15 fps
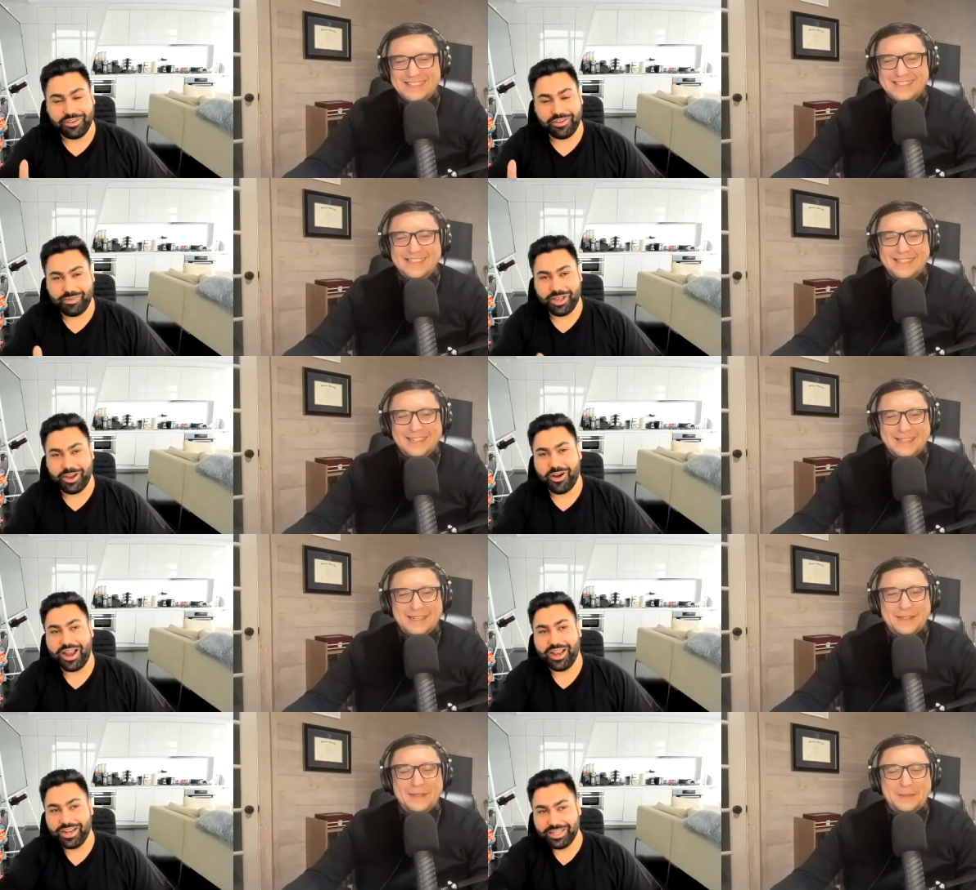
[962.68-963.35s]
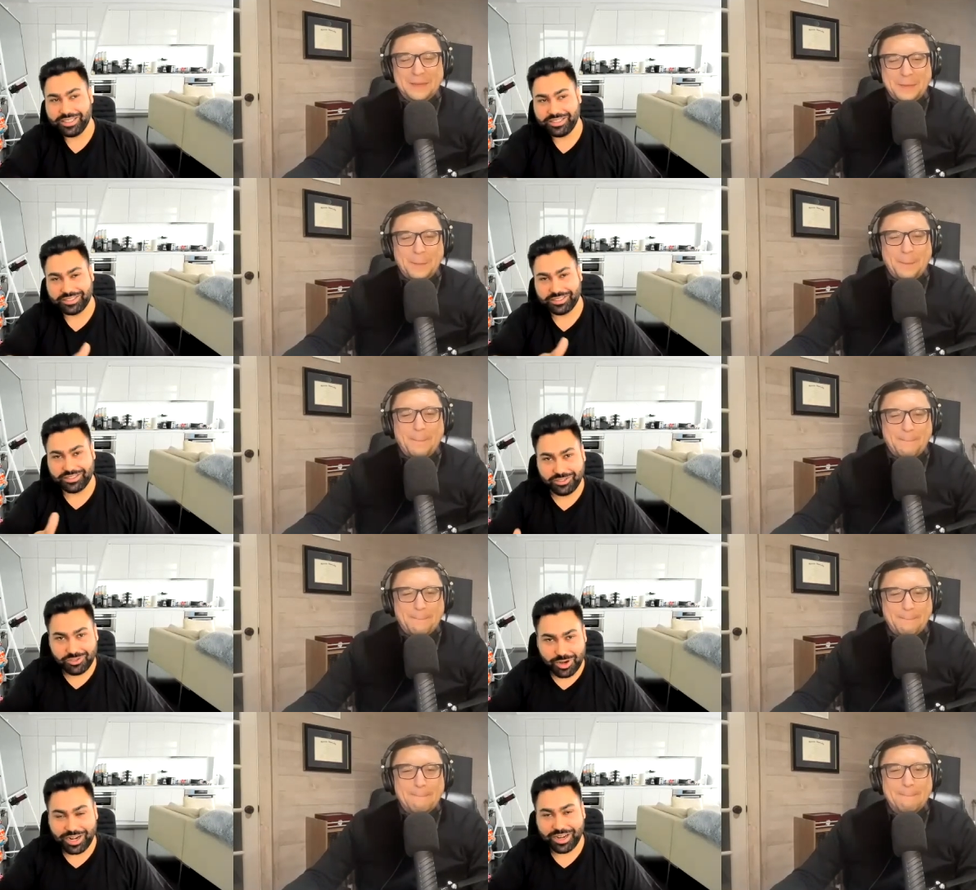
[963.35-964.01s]
Speaker 1: where I'm like, all right, let's
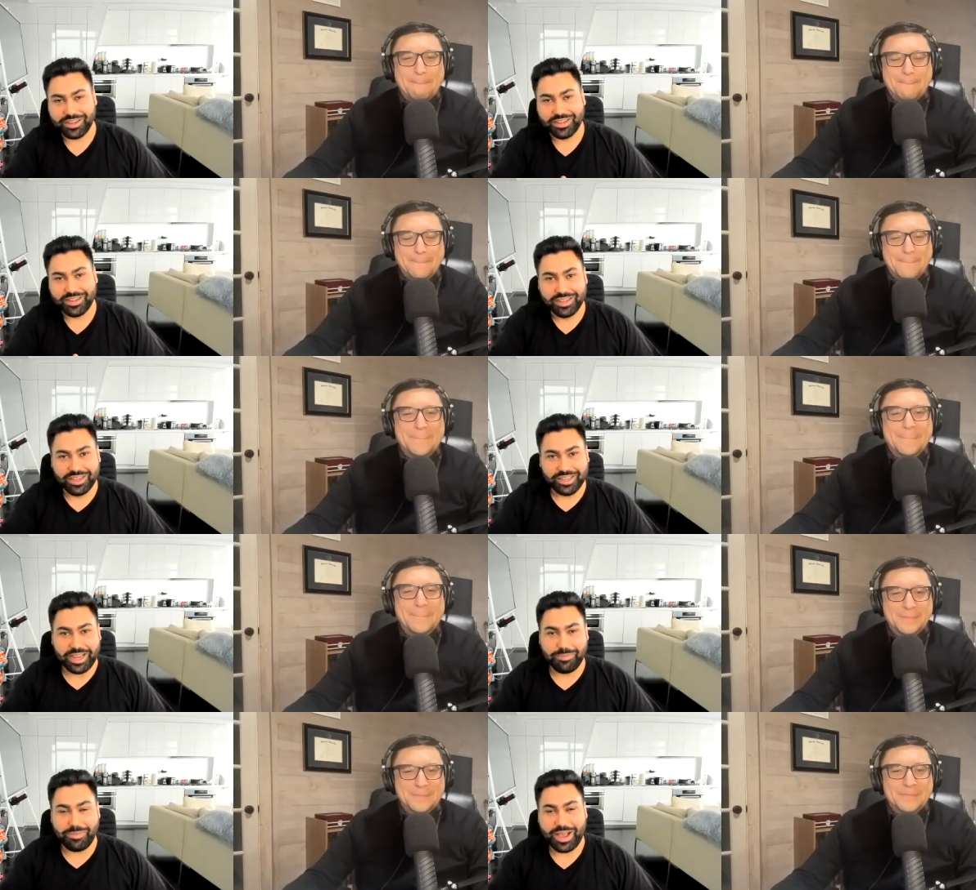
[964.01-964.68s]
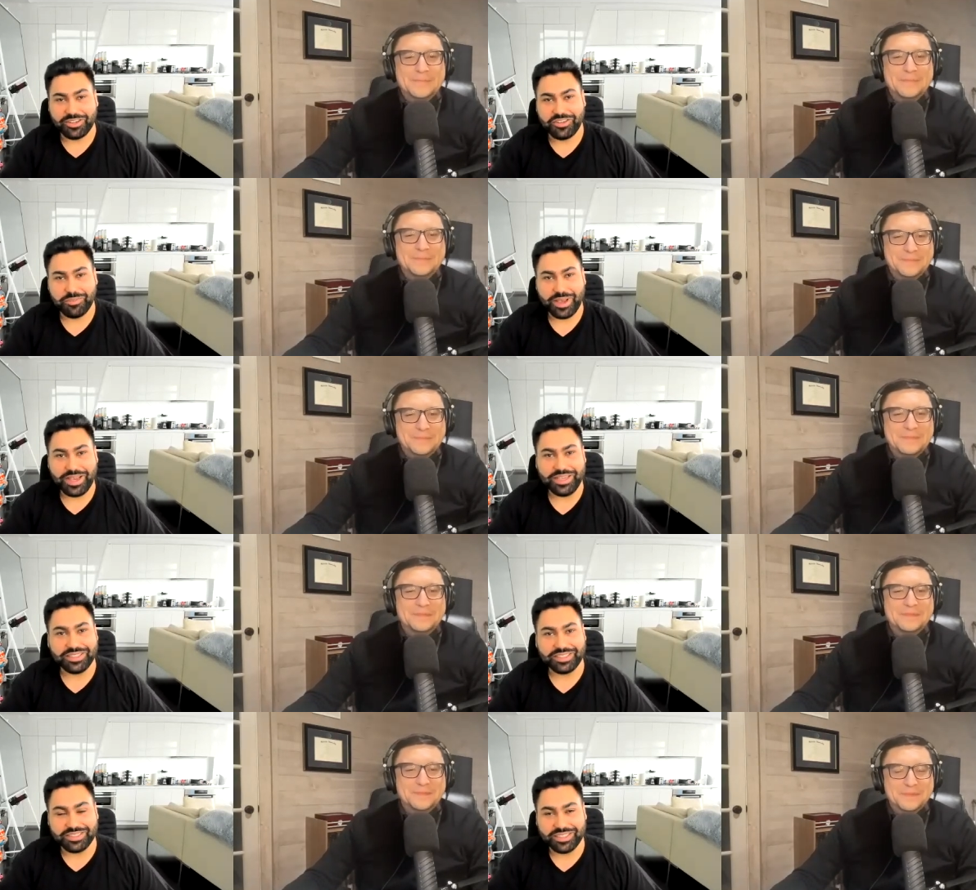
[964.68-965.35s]
try to get back to
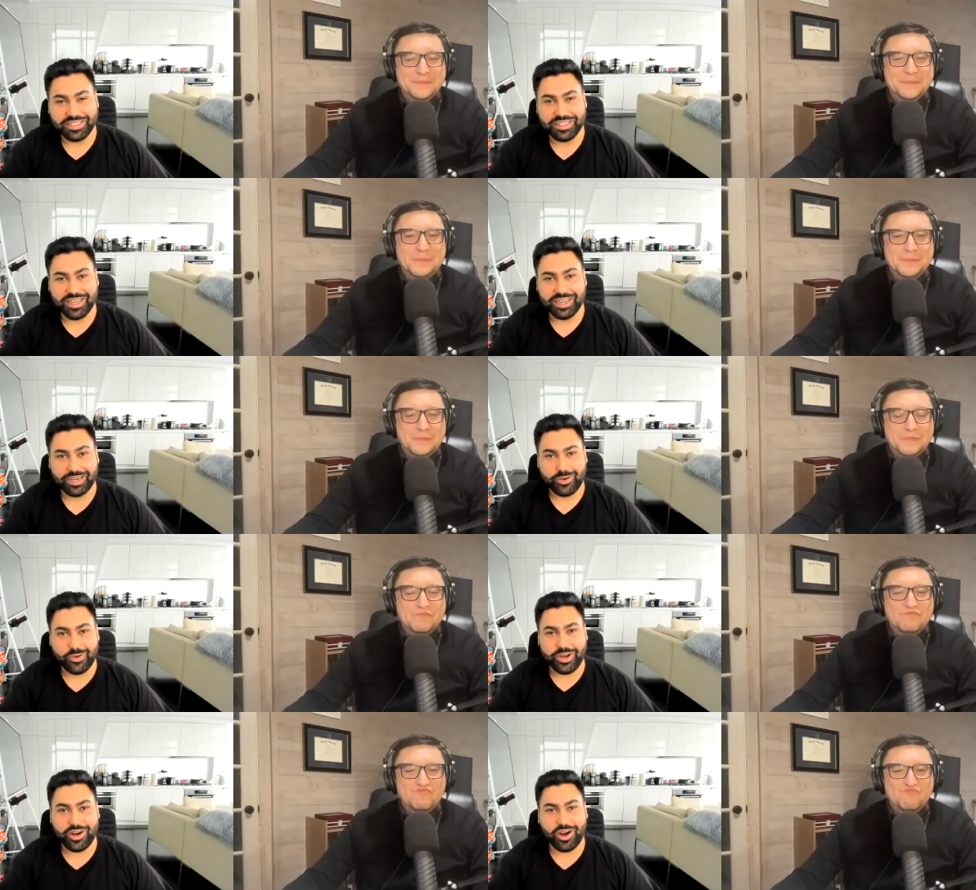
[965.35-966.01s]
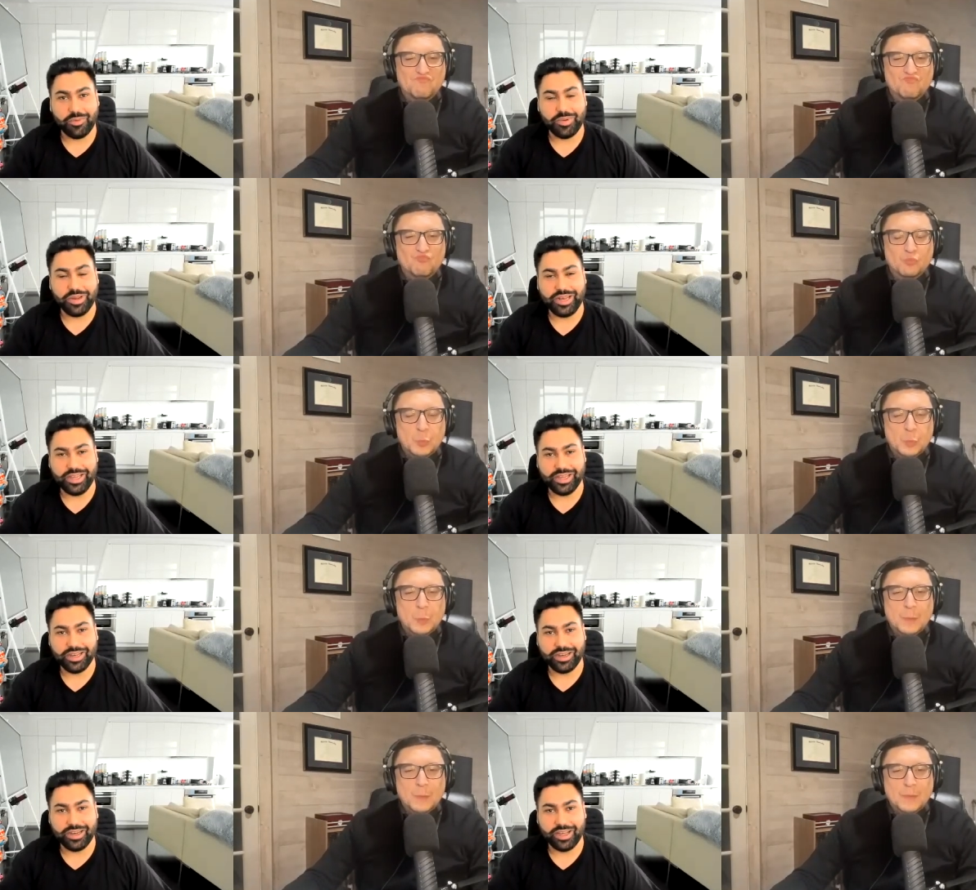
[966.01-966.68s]
basics and create
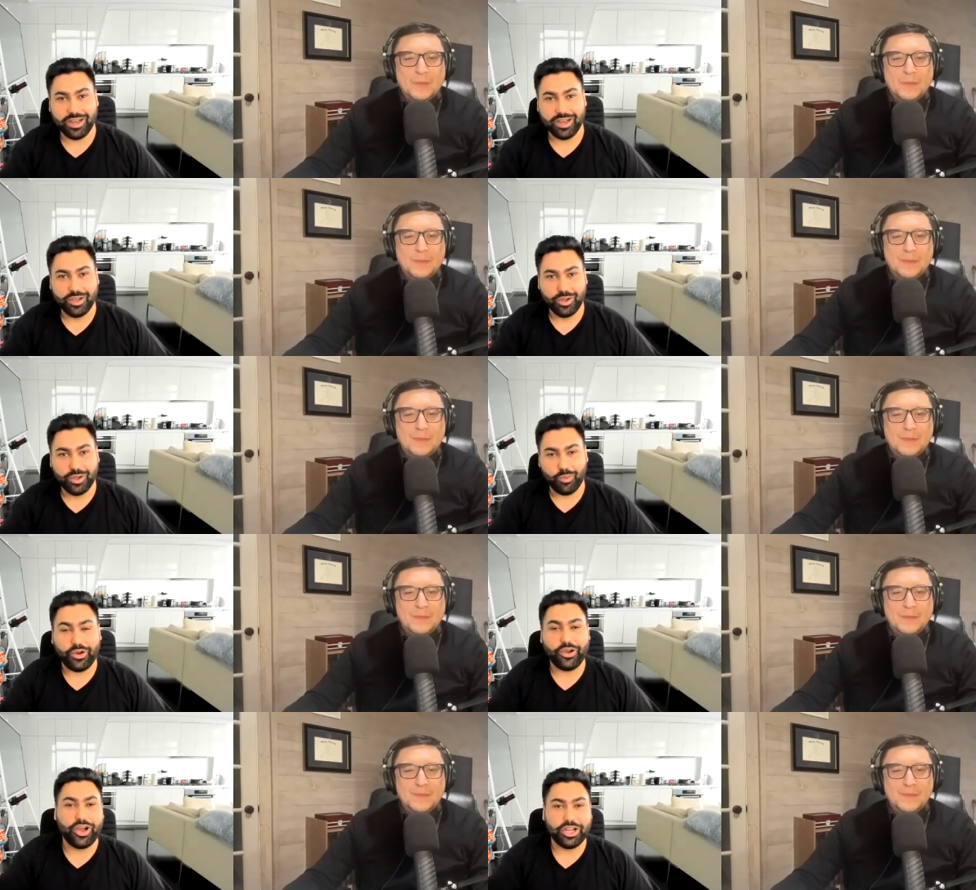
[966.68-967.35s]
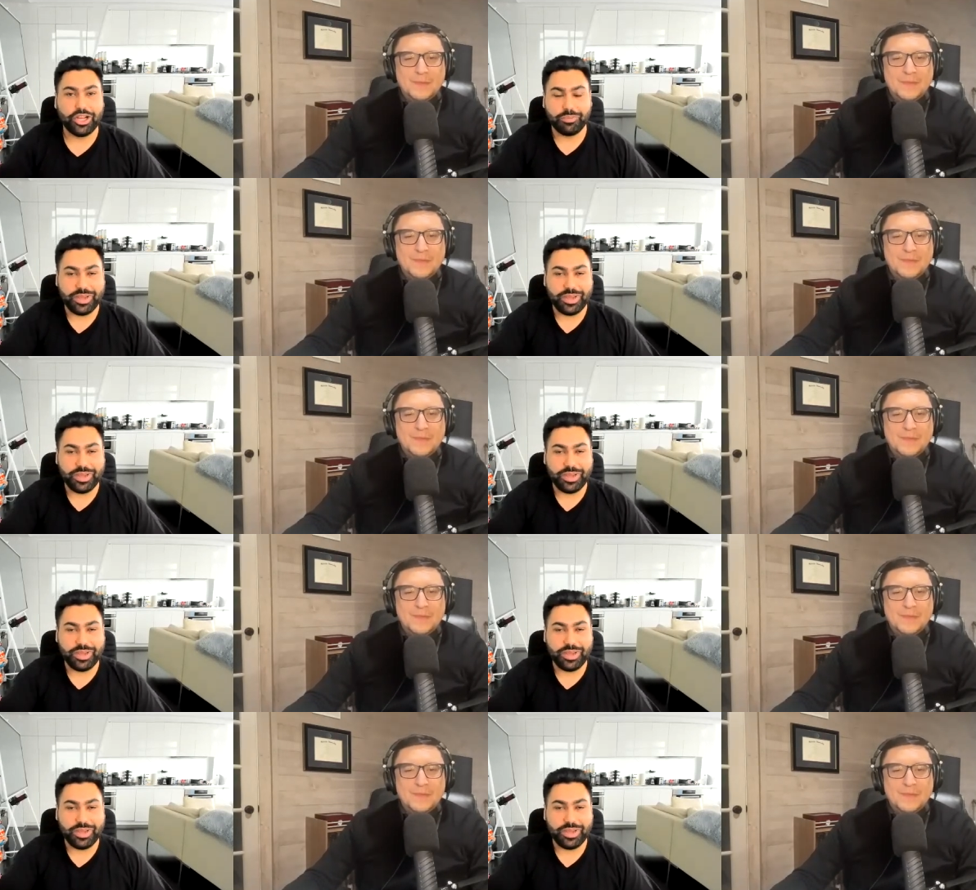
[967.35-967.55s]
harmony. And what got